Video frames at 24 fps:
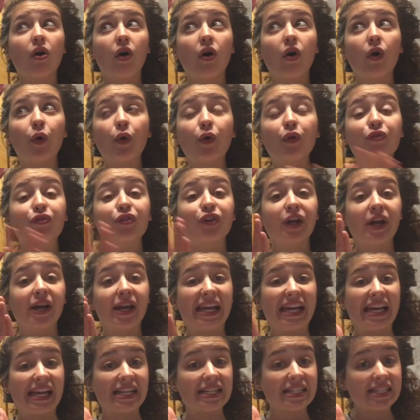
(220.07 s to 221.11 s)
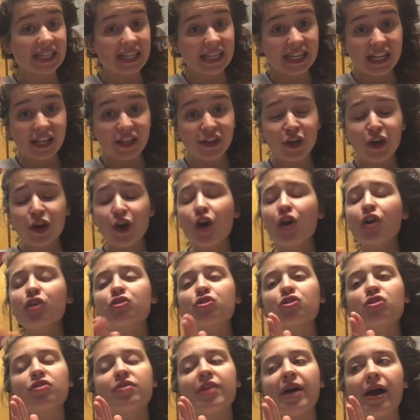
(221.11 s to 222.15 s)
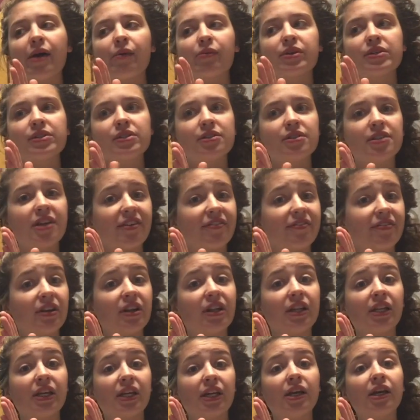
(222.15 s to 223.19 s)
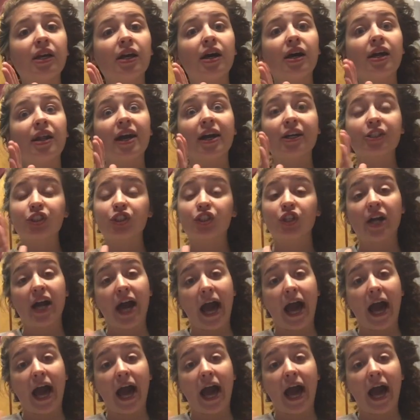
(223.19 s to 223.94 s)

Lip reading: over 18, so that was definitely an extra